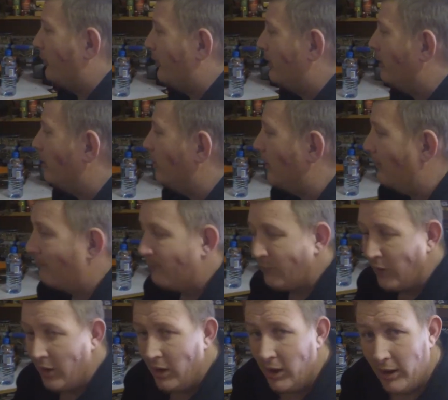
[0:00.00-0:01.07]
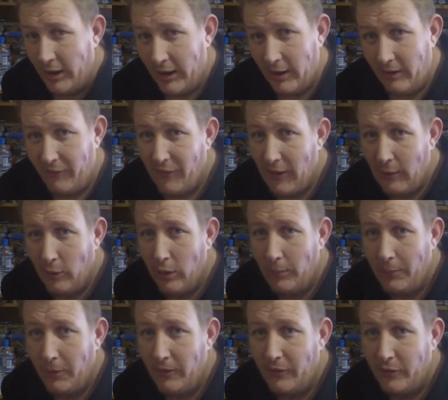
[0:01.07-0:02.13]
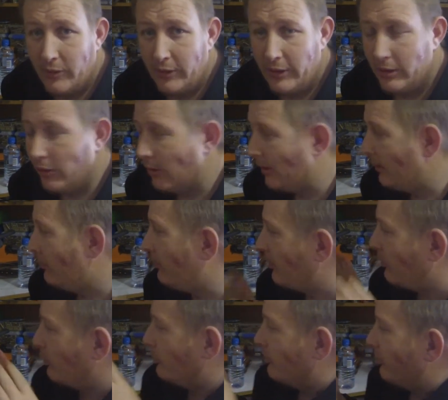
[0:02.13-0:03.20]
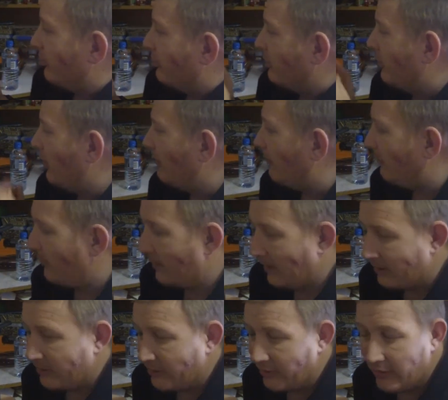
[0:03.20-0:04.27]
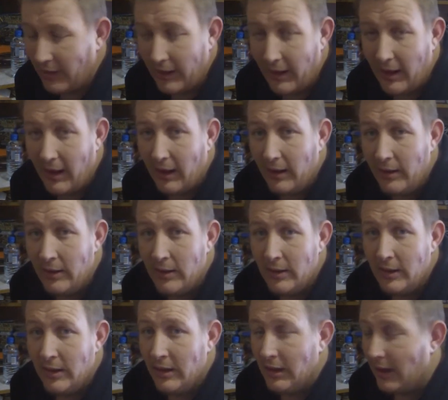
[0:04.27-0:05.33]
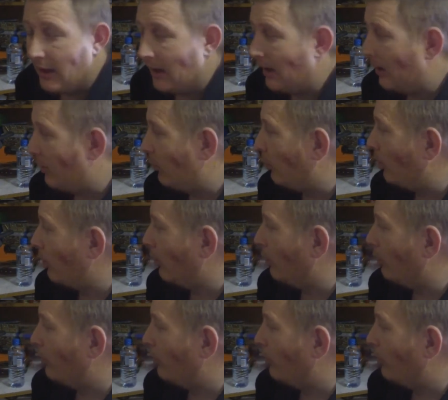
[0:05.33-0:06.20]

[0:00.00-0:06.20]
in line now if they weren't perfectly in line because of the type of mounts that they are uh, what I would